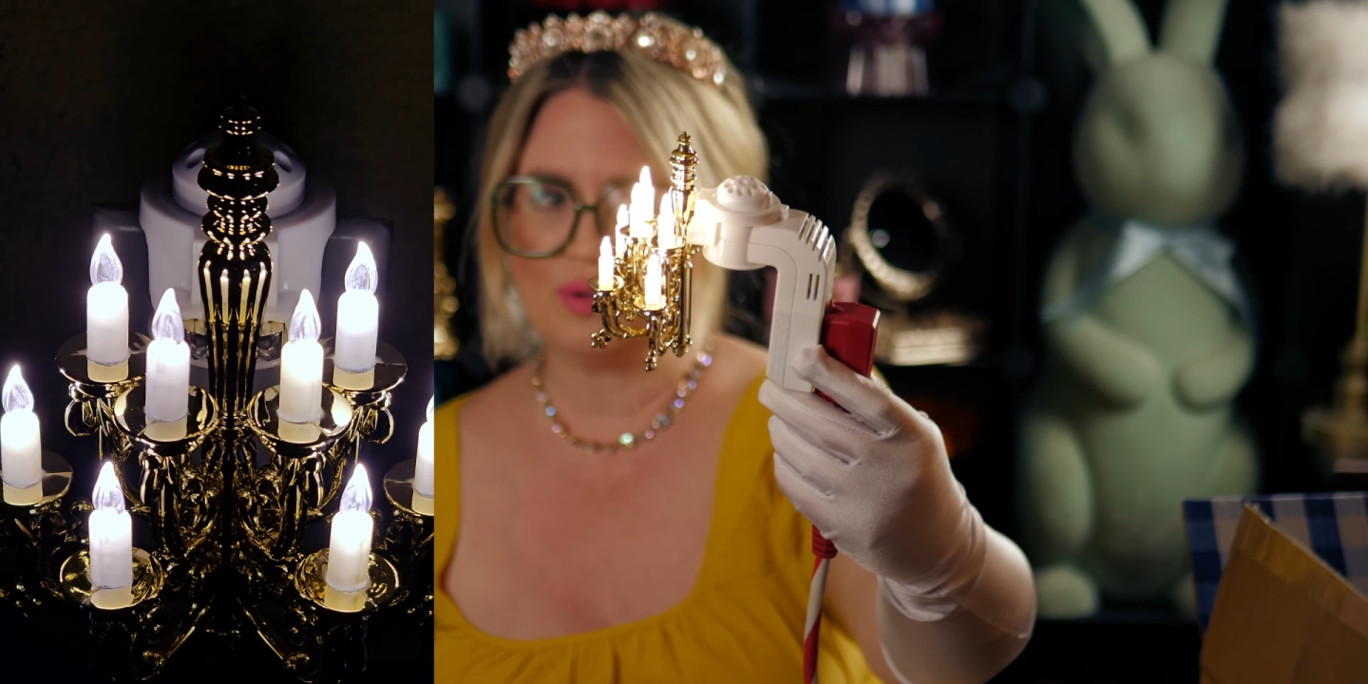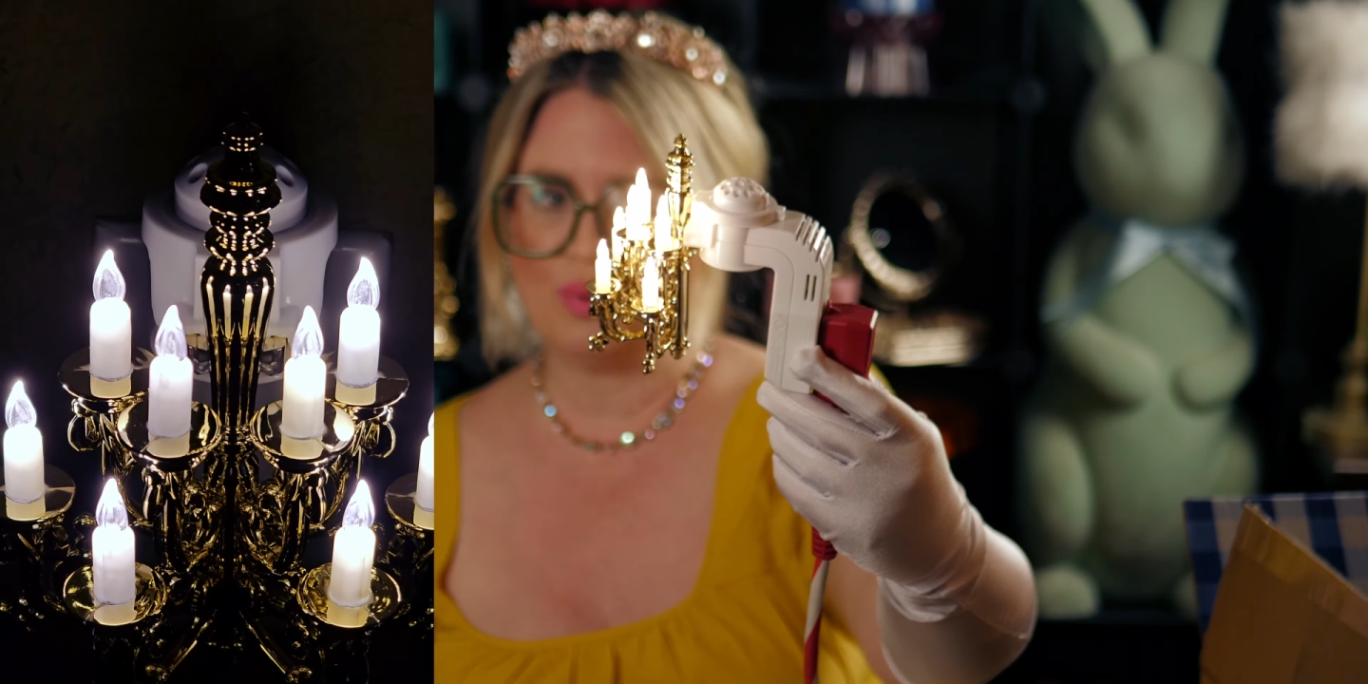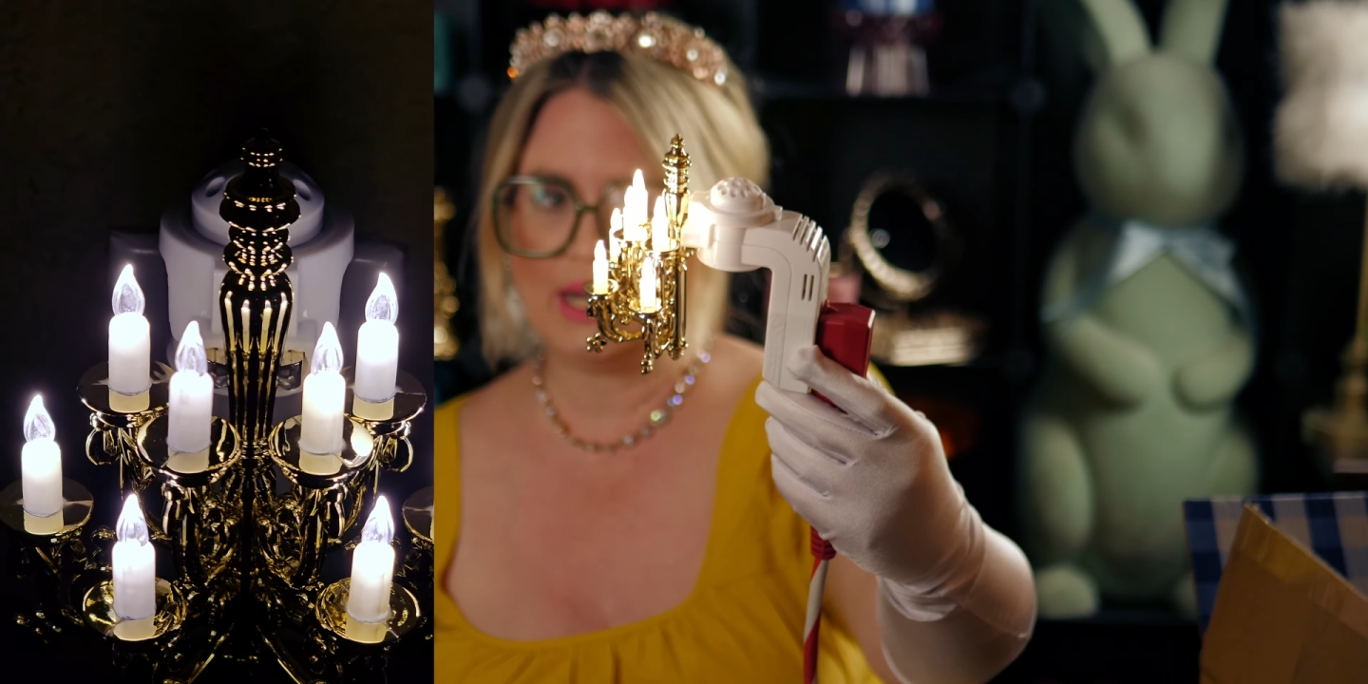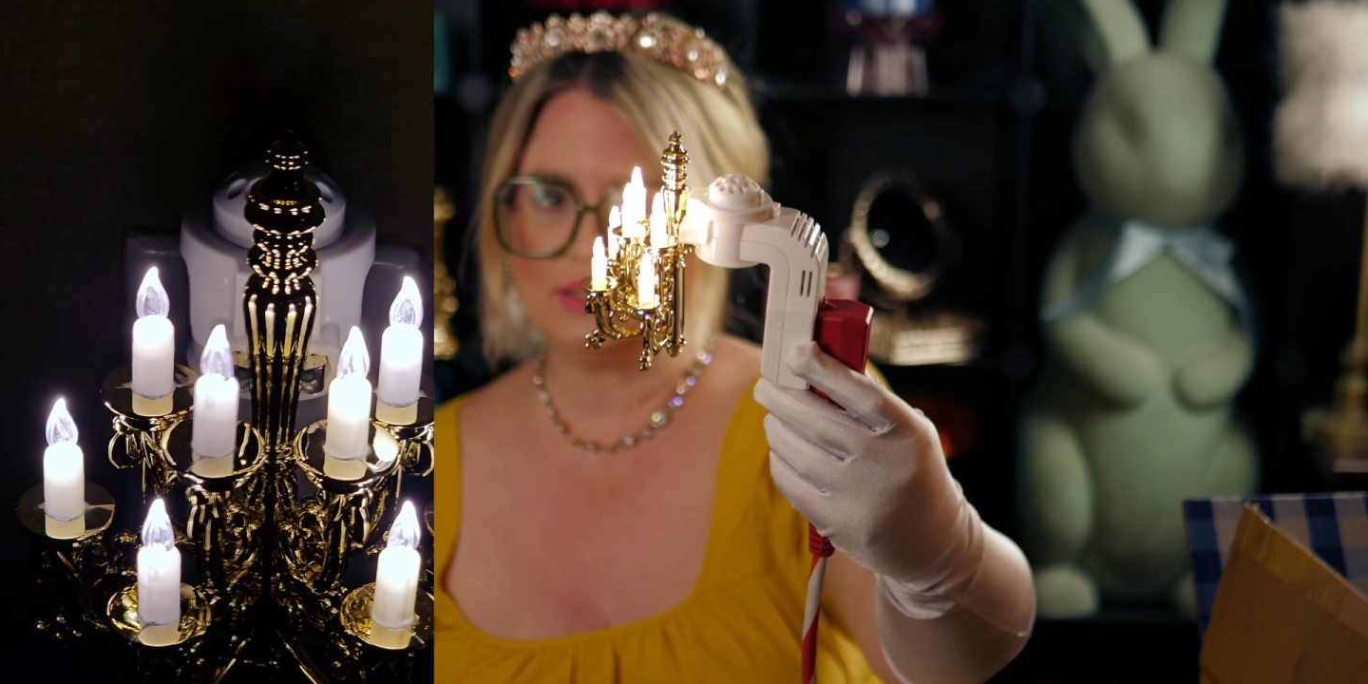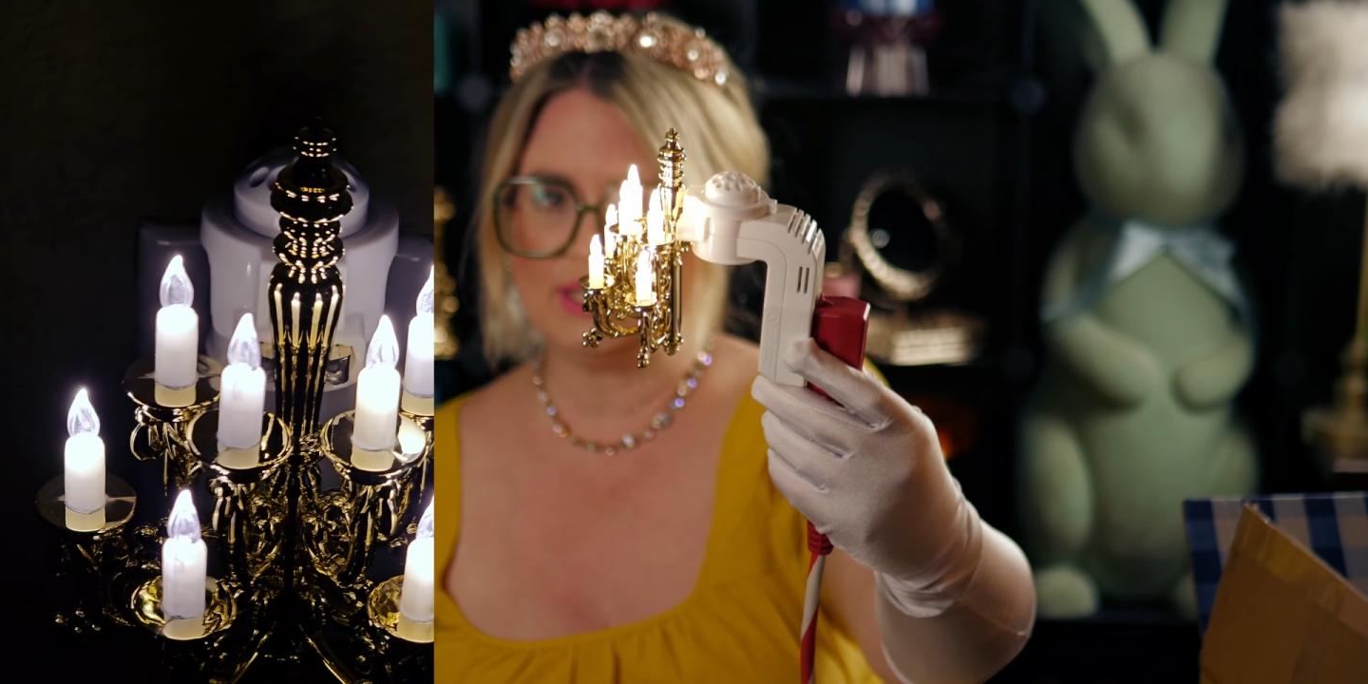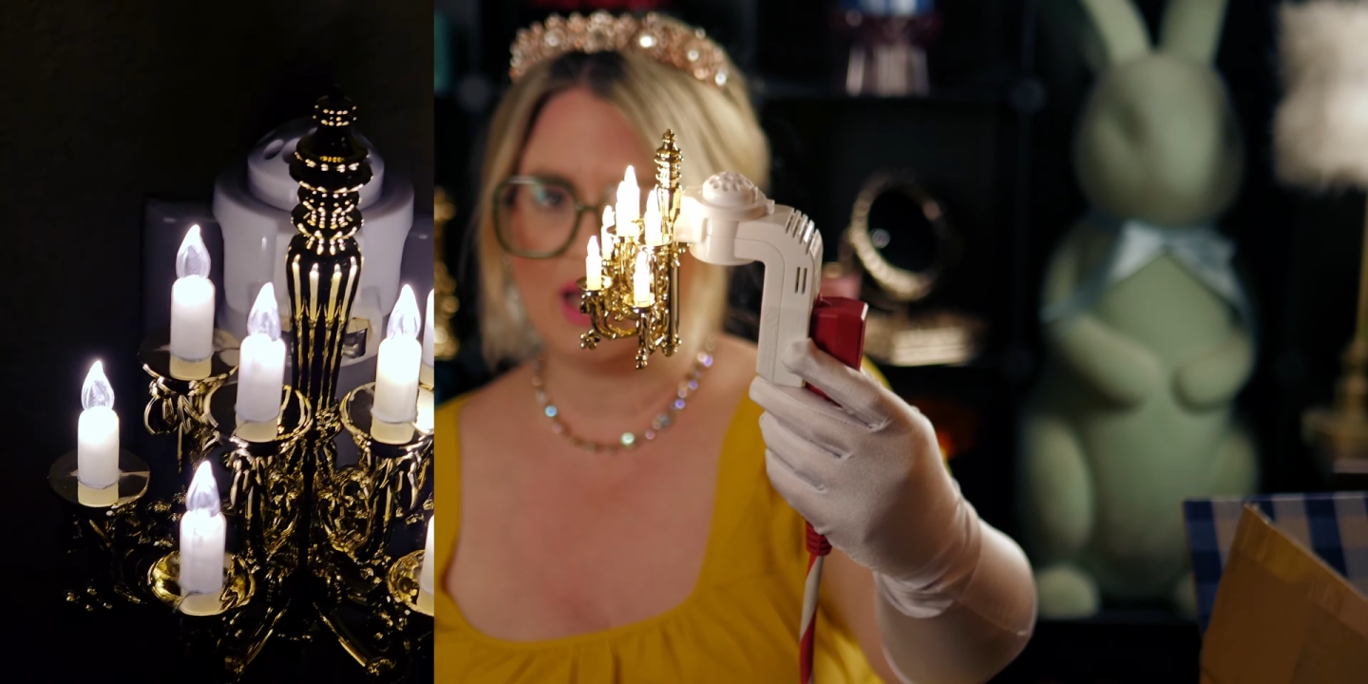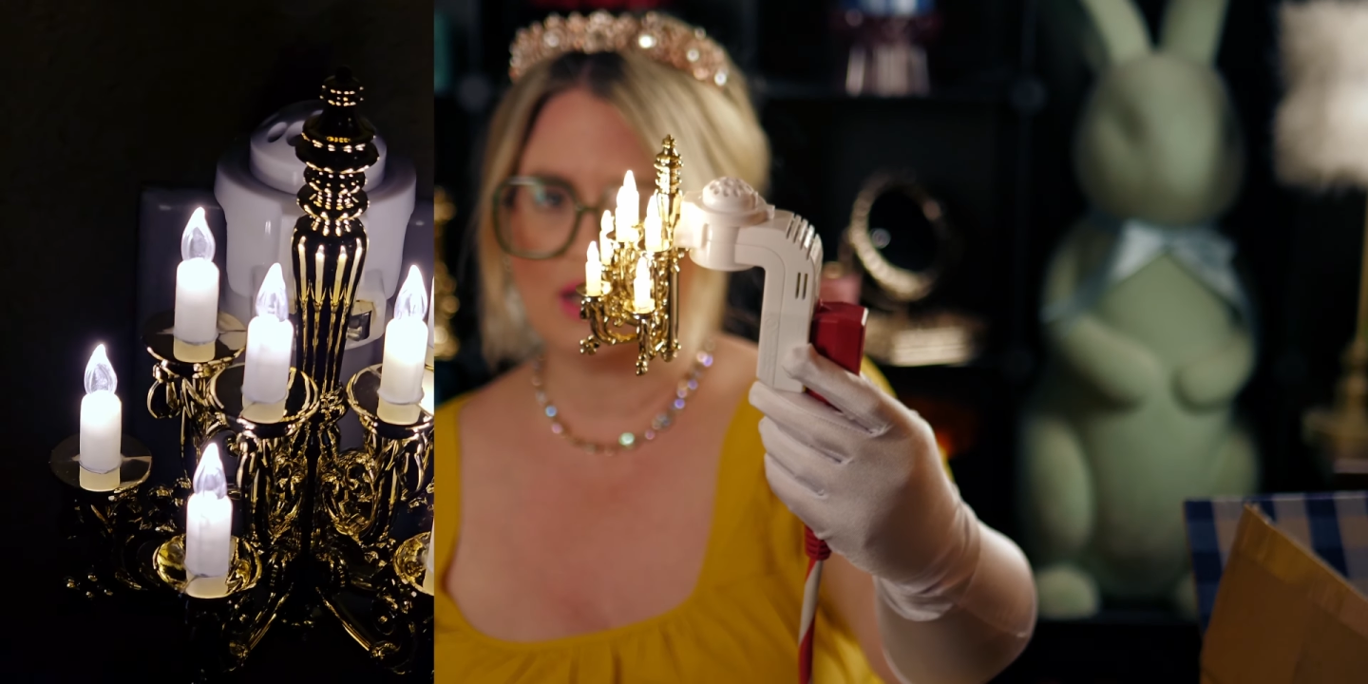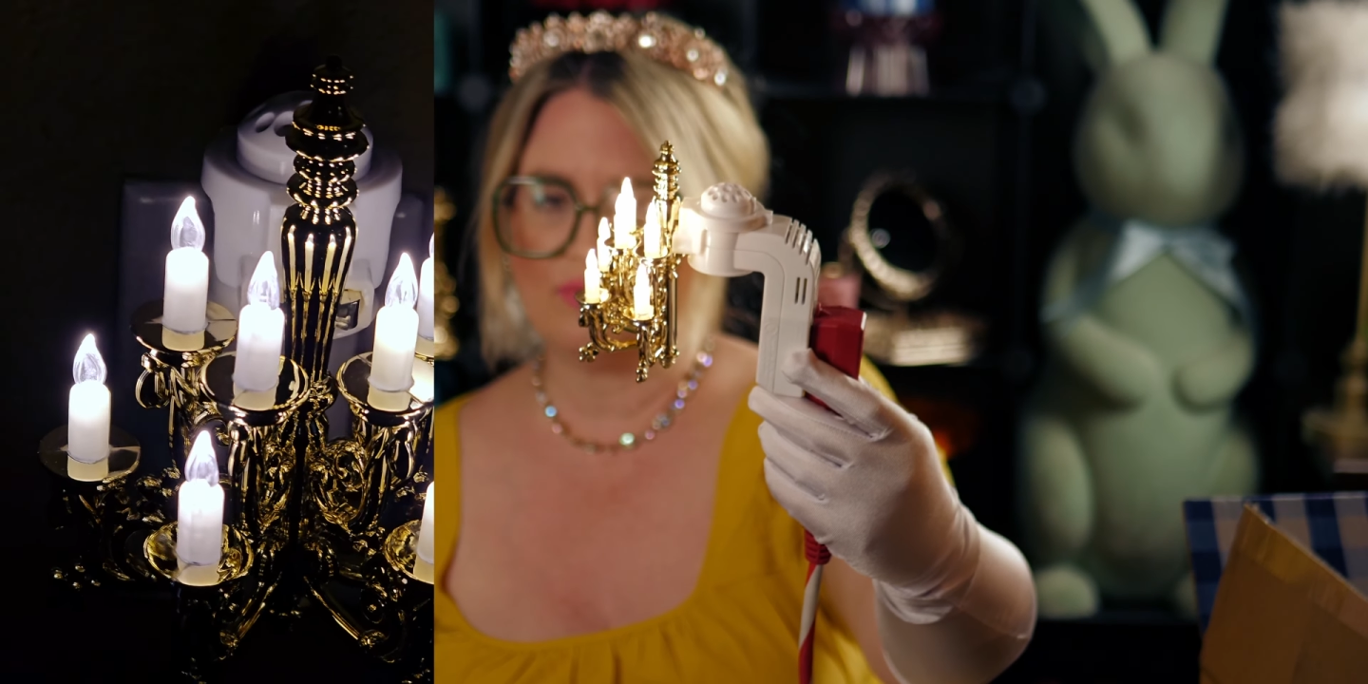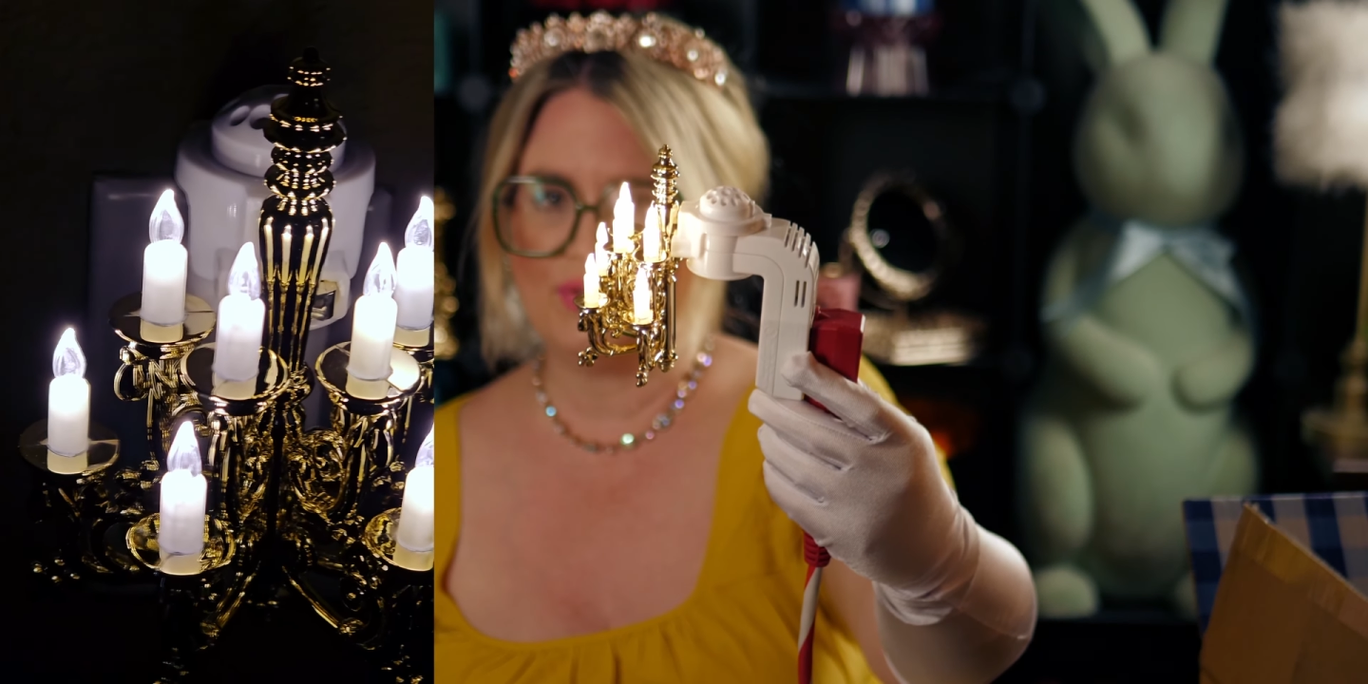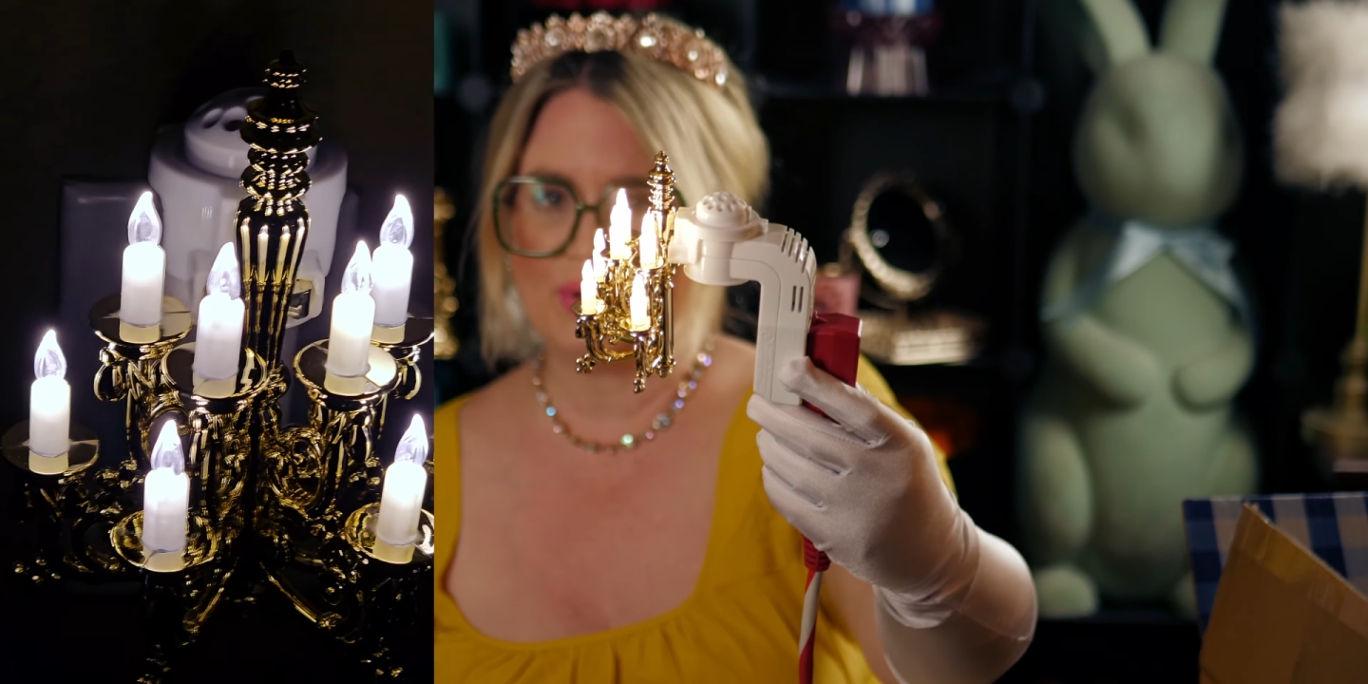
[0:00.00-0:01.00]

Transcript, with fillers: the price tag of